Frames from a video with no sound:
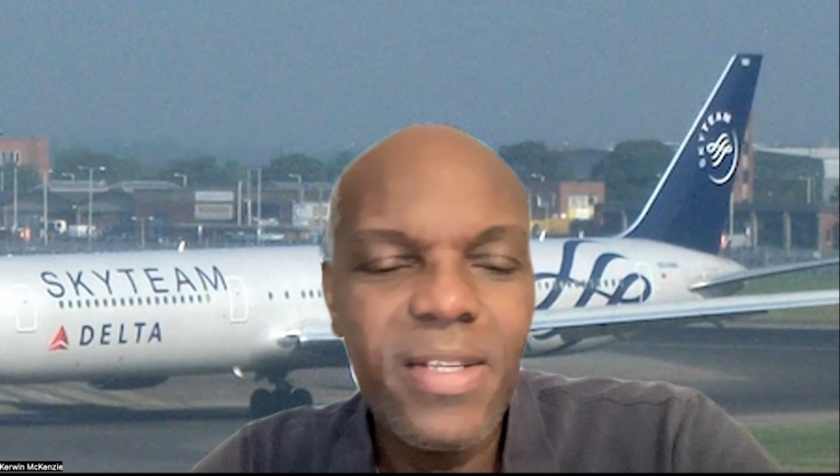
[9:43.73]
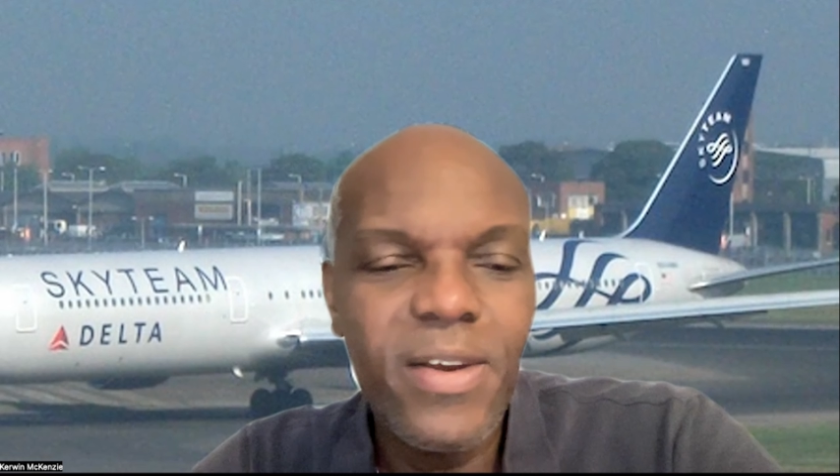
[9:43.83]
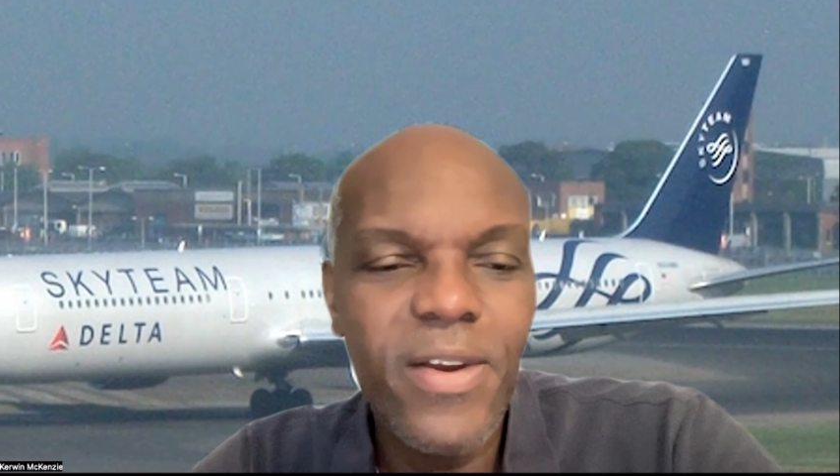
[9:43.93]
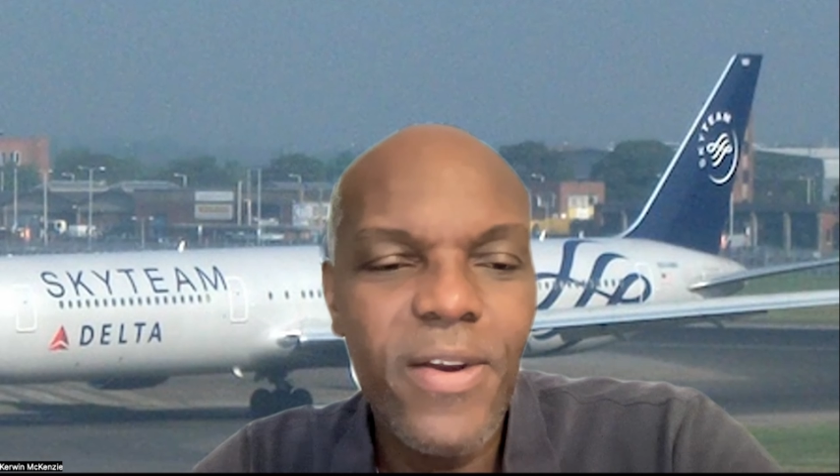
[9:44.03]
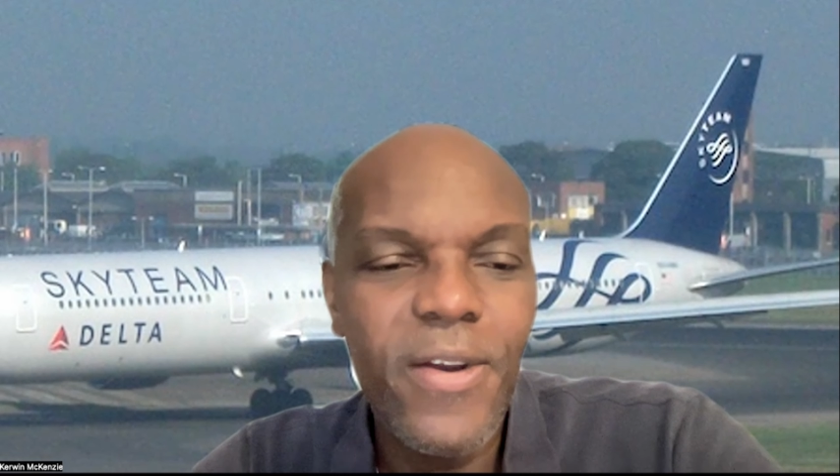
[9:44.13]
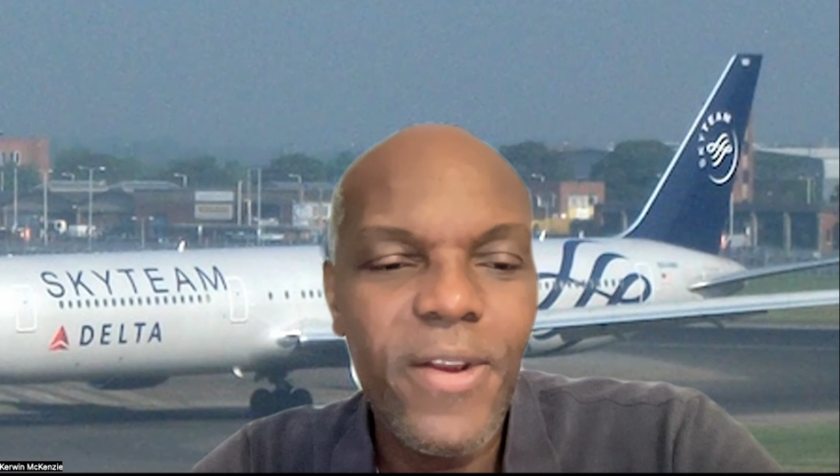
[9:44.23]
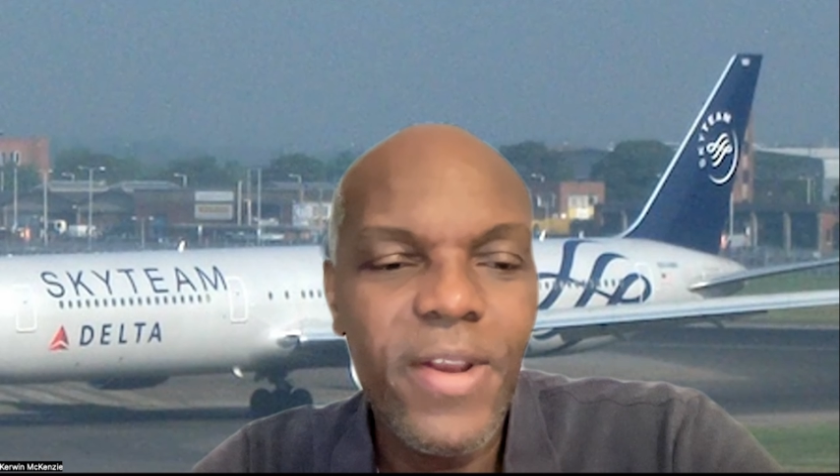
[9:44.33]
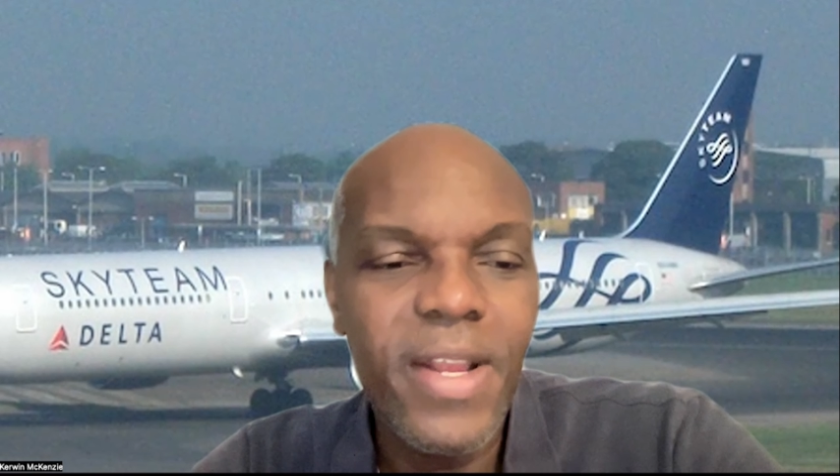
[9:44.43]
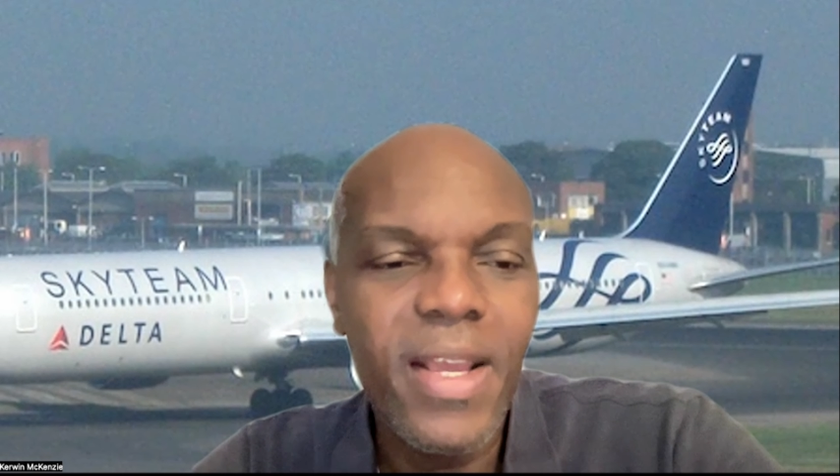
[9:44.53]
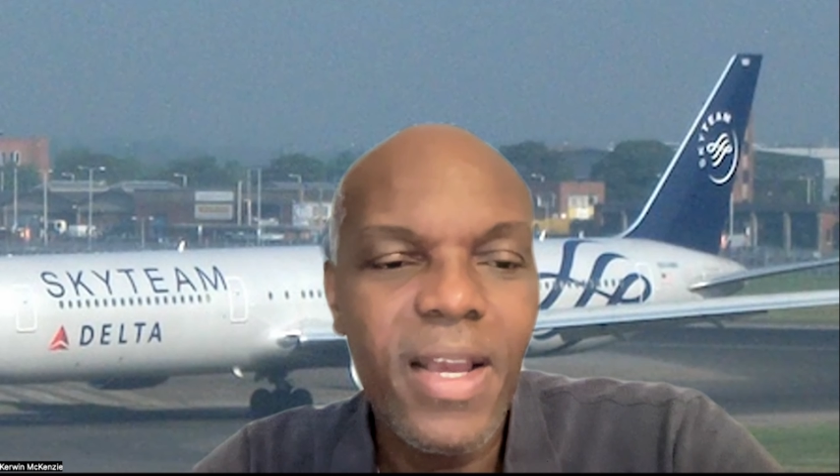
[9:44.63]
to
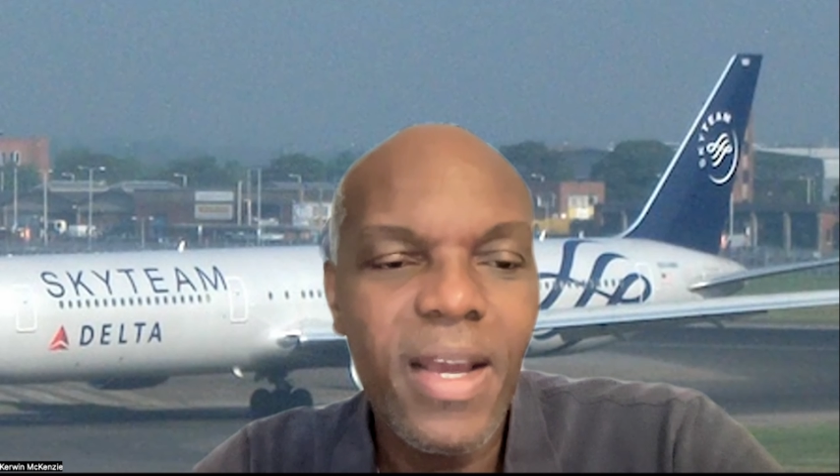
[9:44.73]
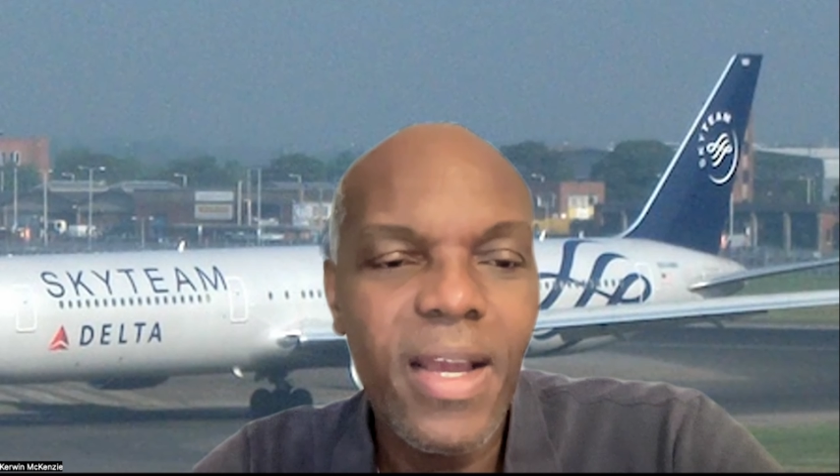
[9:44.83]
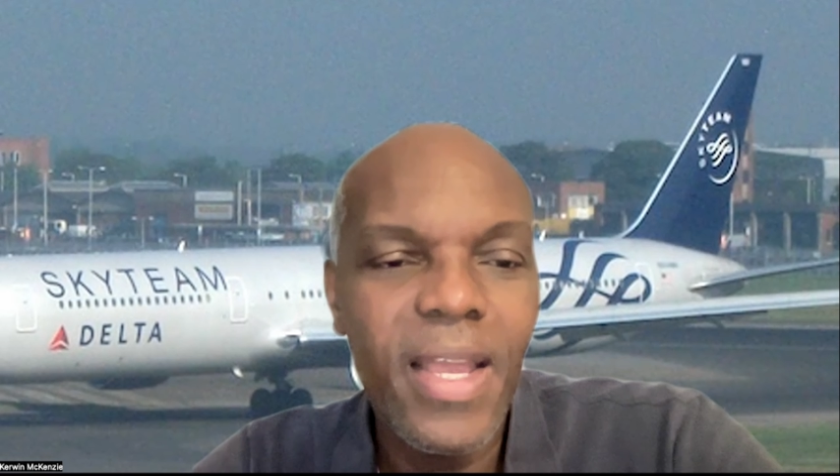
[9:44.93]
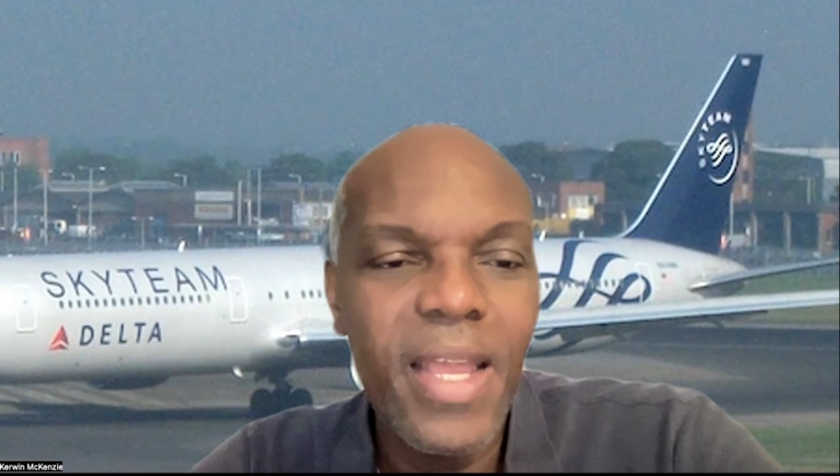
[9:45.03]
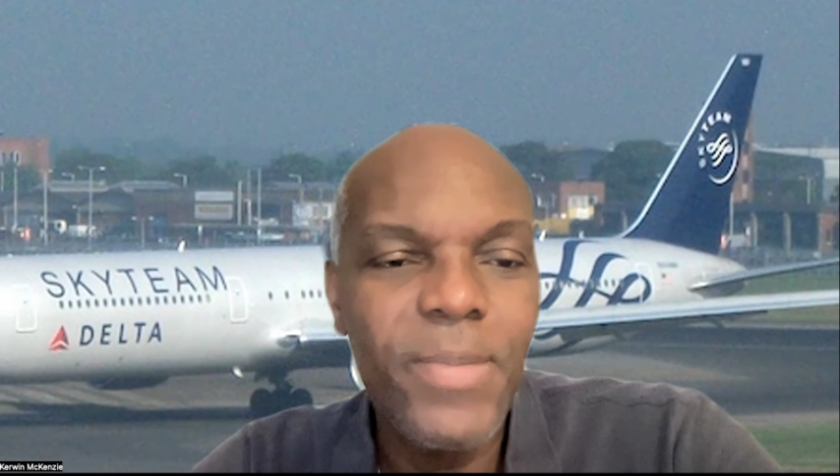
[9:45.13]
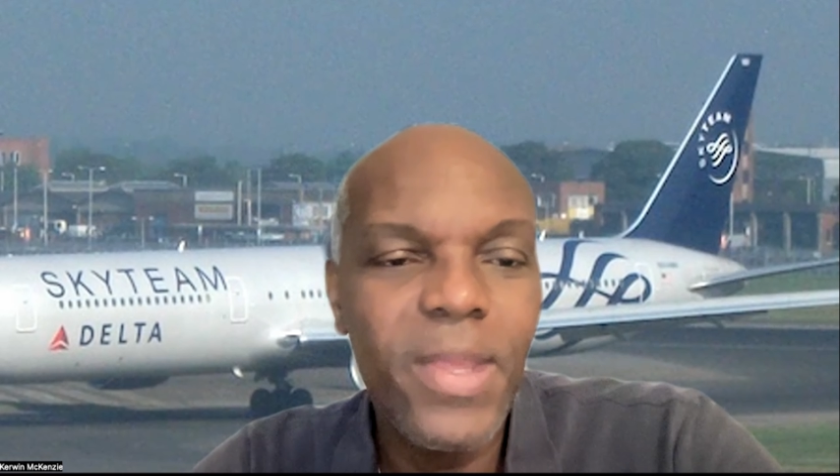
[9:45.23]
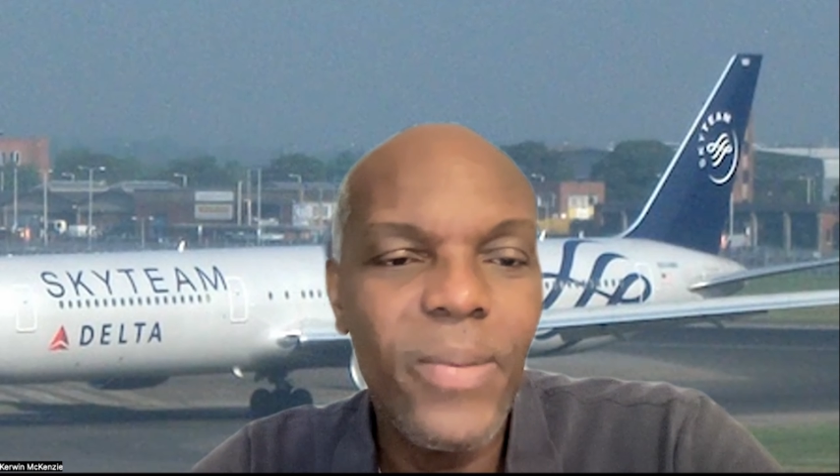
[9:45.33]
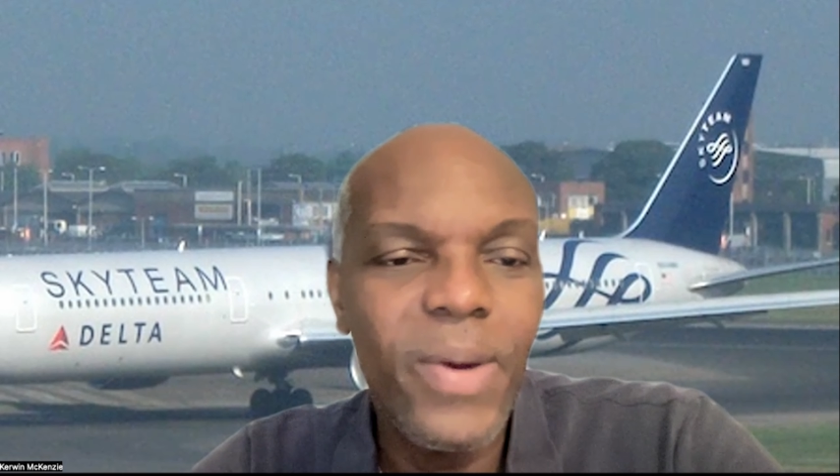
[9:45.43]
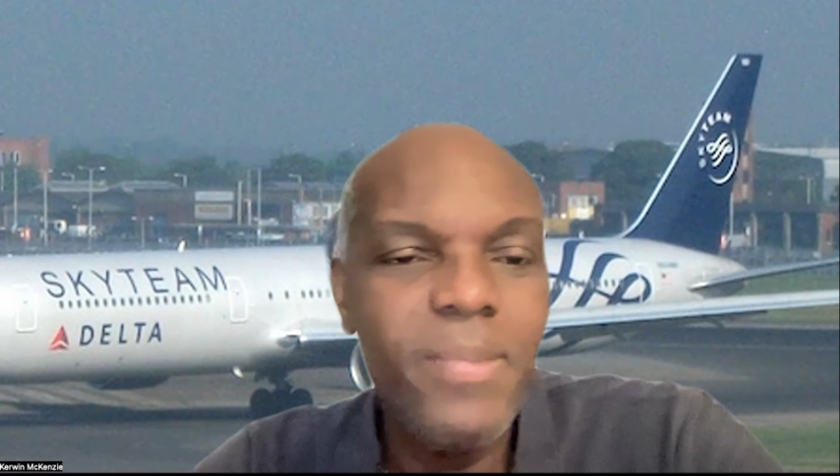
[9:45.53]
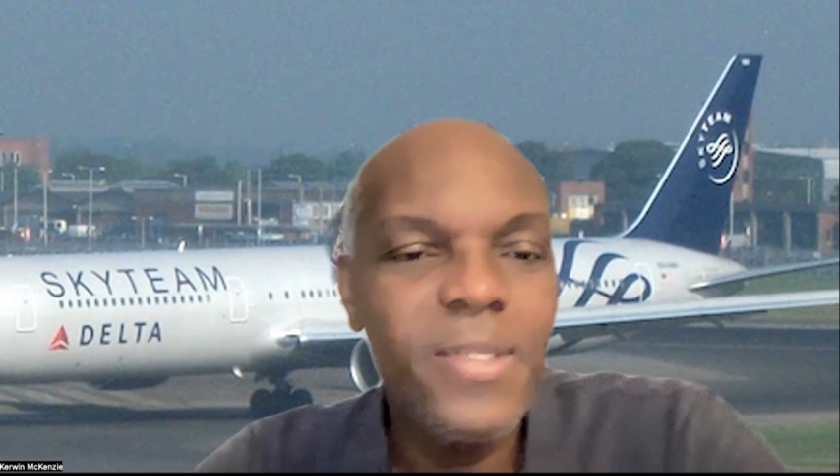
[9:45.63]
earn
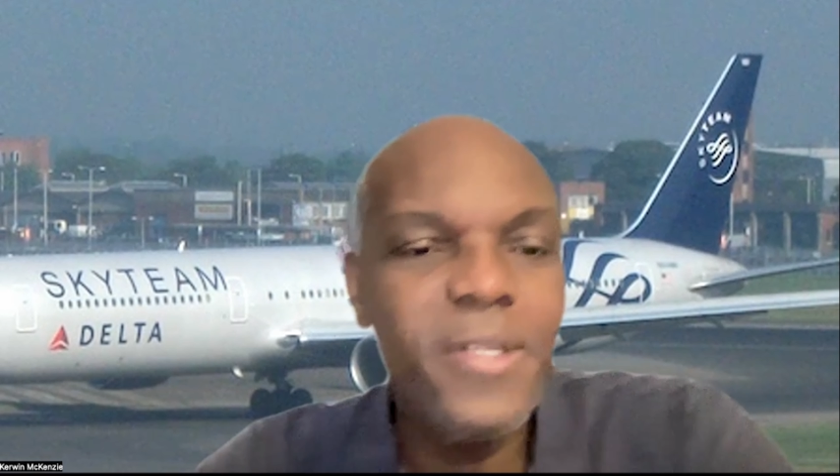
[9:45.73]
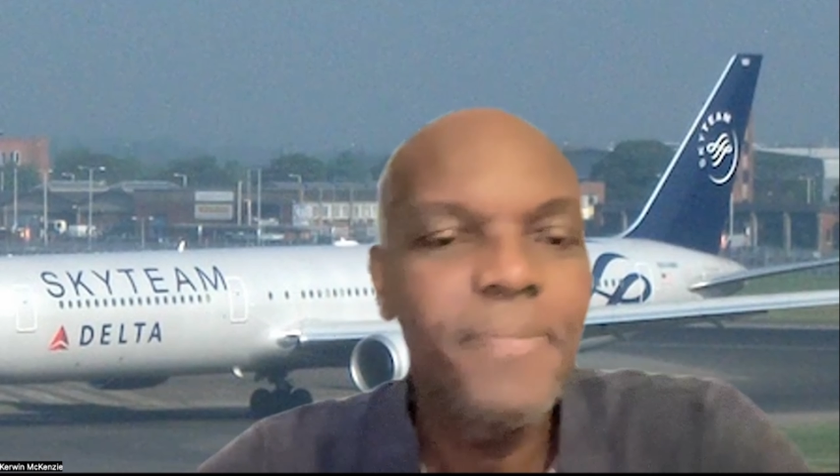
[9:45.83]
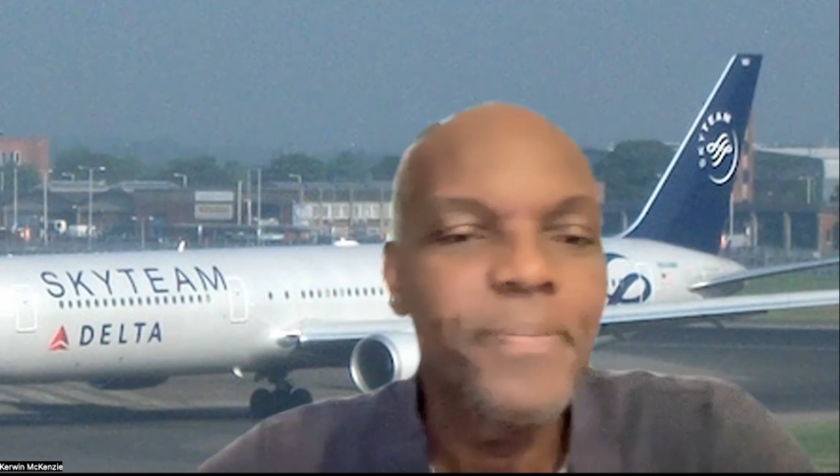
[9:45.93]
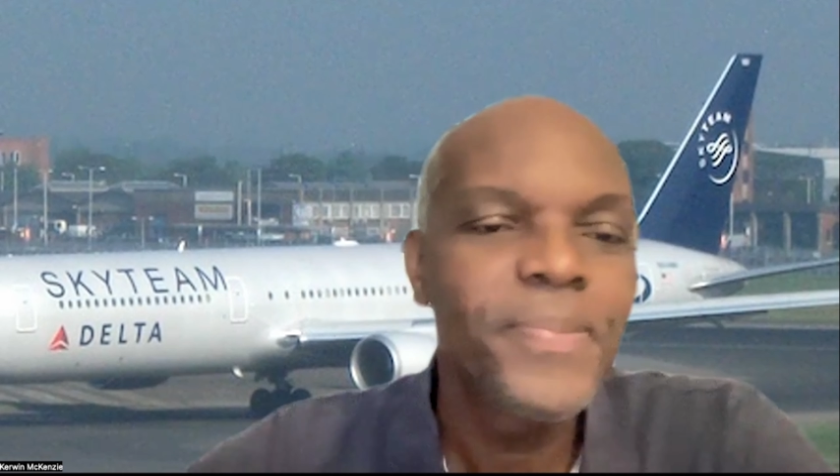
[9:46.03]
MQMs.